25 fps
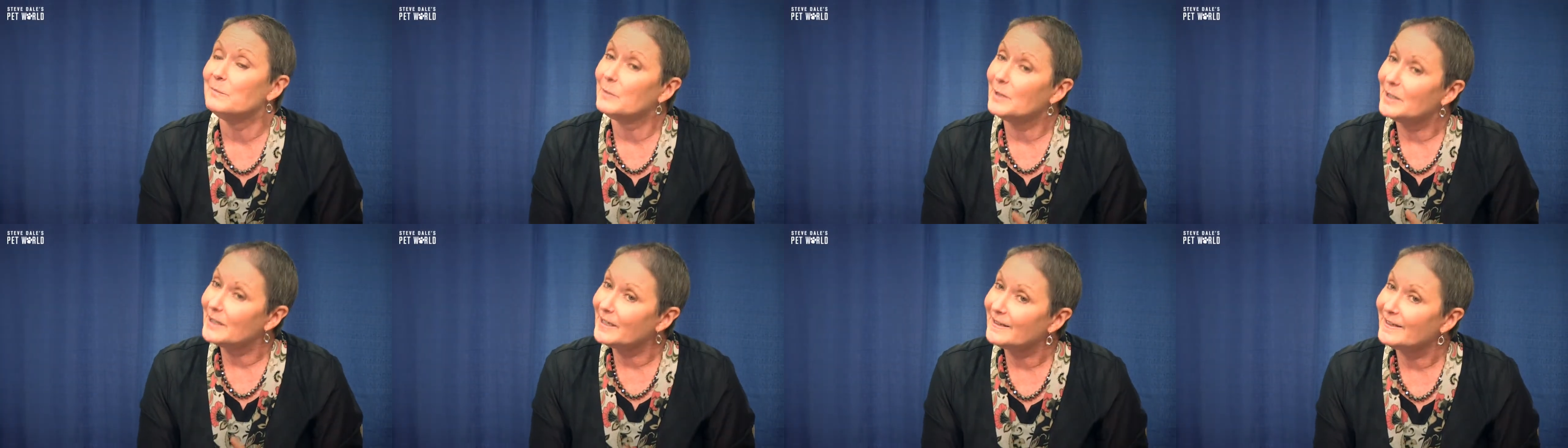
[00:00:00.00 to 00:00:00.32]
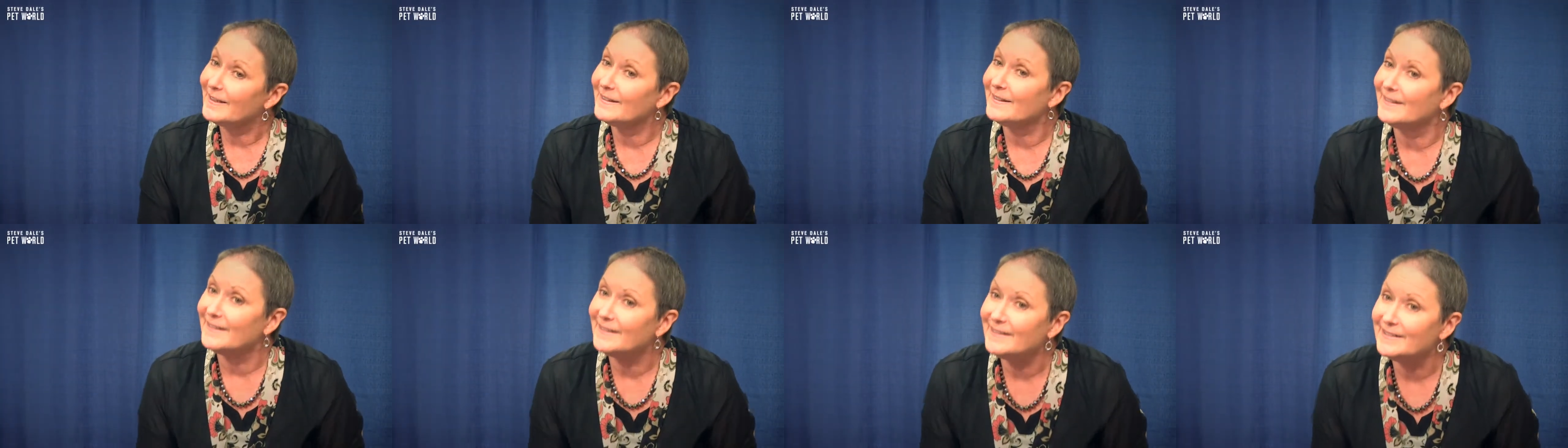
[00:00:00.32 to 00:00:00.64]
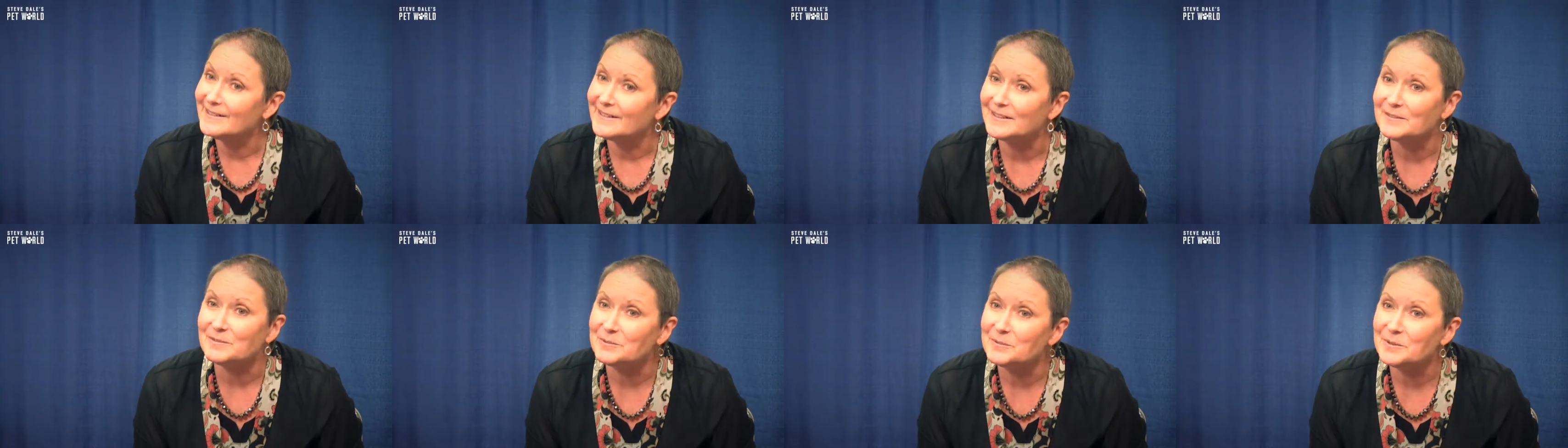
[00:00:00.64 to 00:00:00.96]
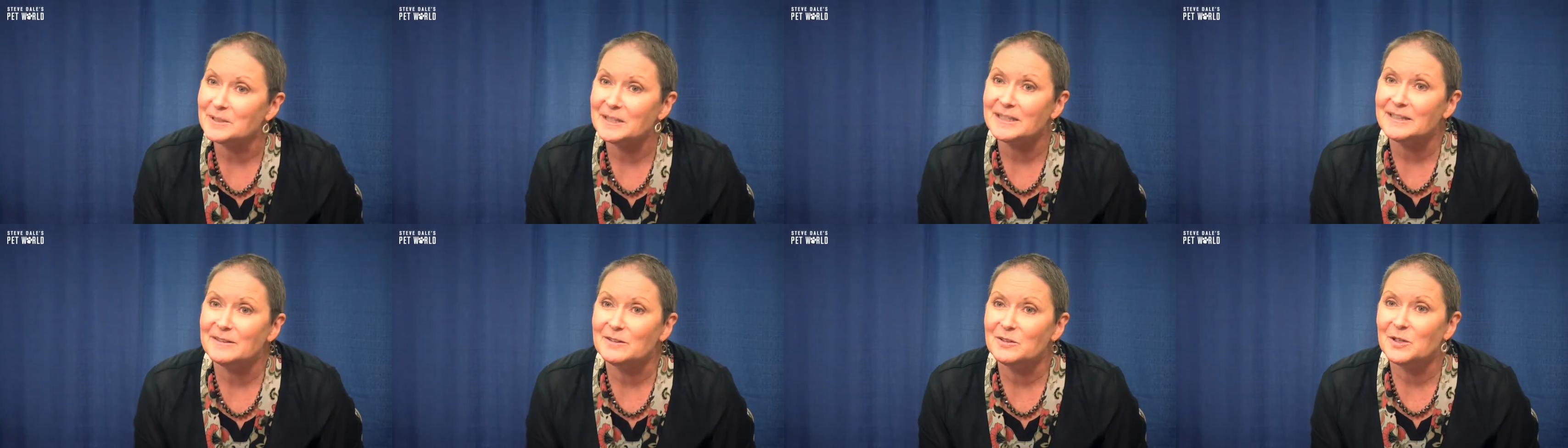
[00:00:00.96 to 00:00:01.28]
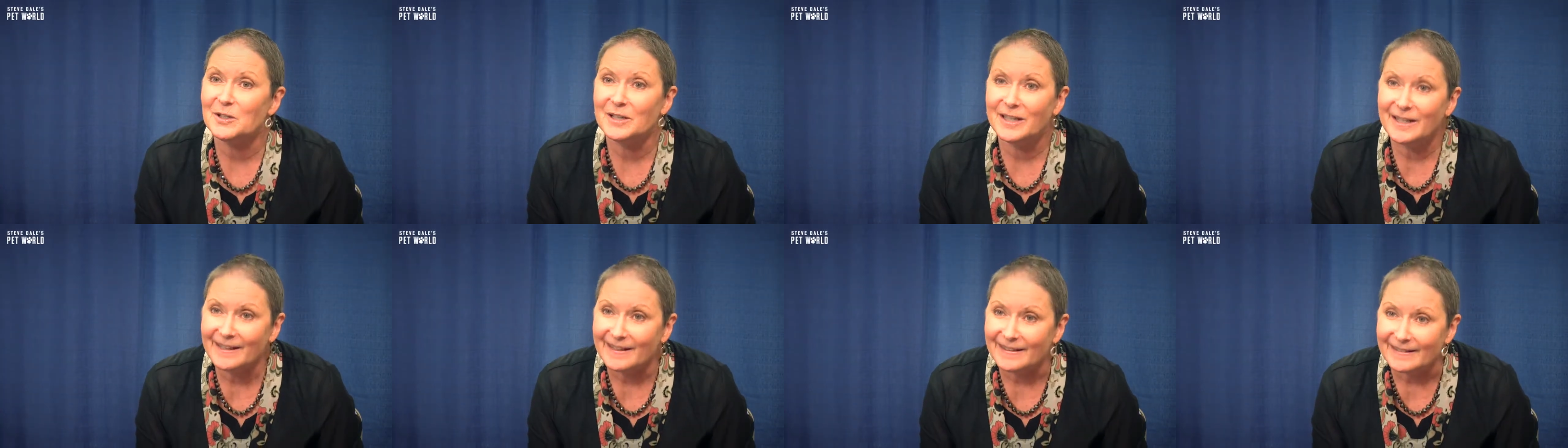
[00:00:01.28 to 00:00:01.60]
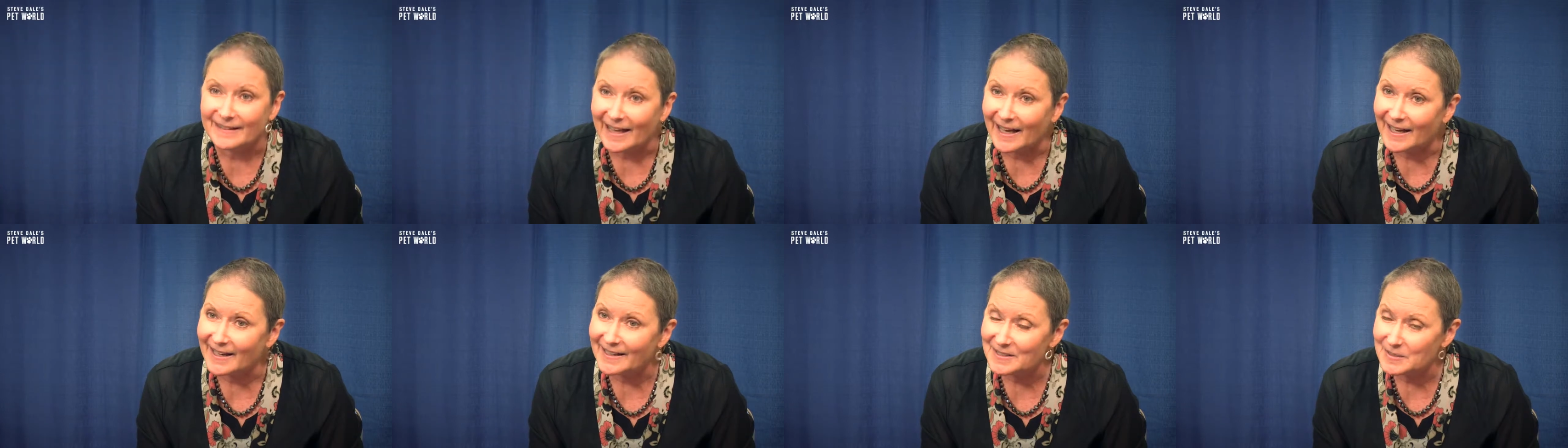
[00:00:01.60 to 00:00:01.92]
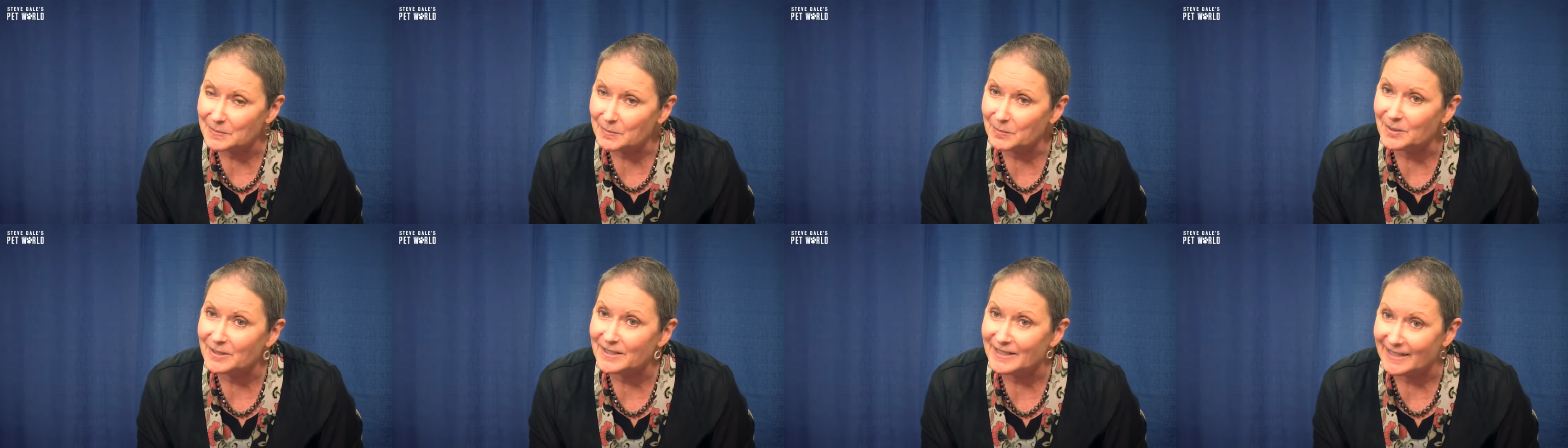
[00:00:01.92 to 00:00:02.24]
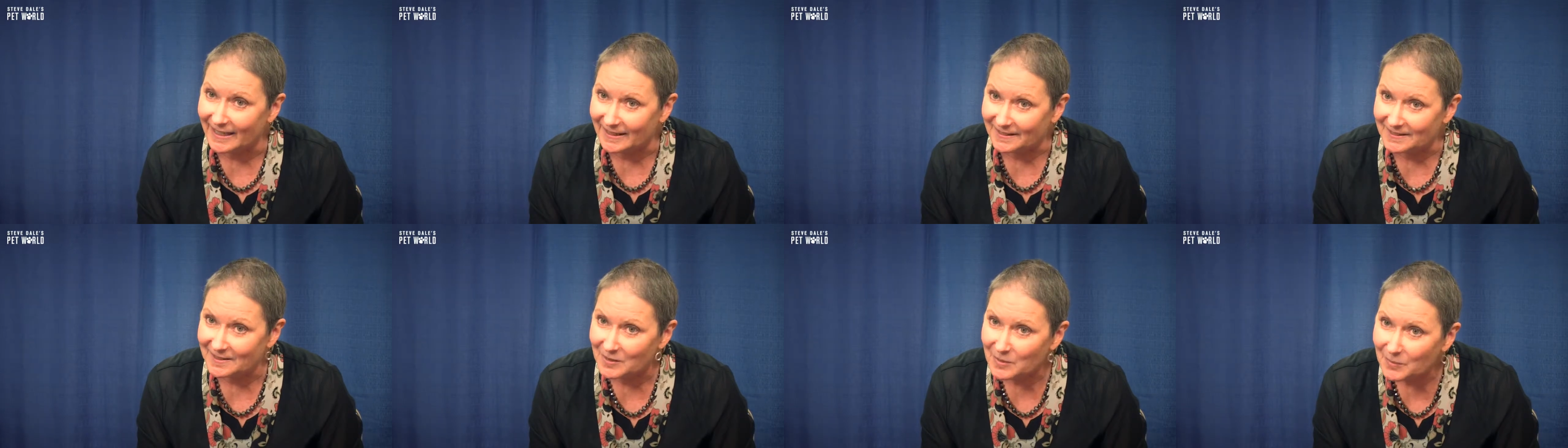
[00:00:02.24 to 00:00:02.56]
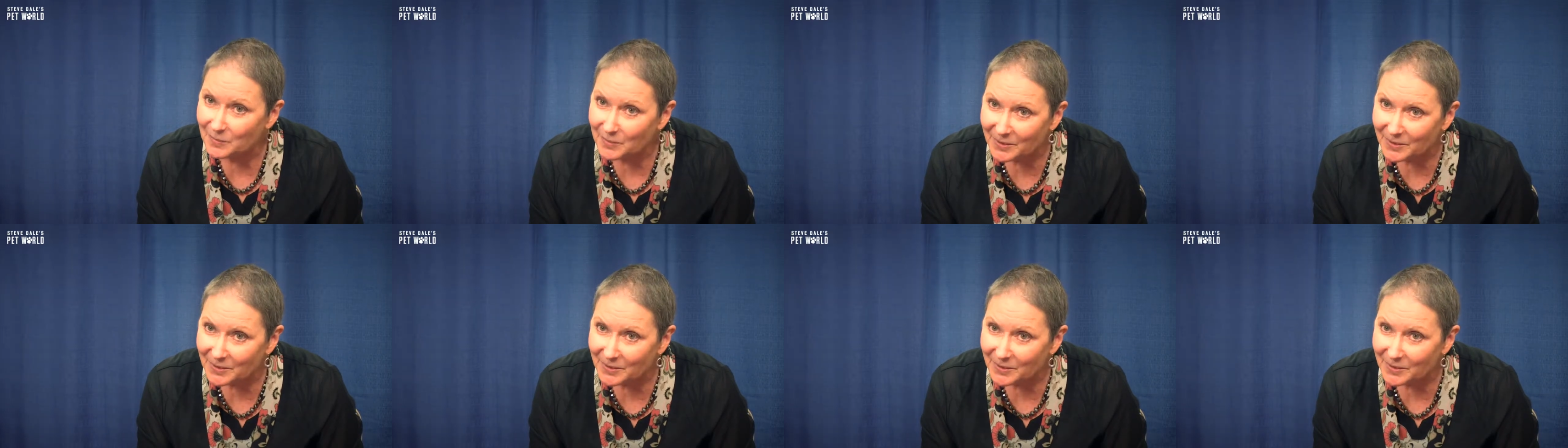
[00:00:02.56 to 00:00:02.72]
one of the things that's really looking at that is PREDICT, the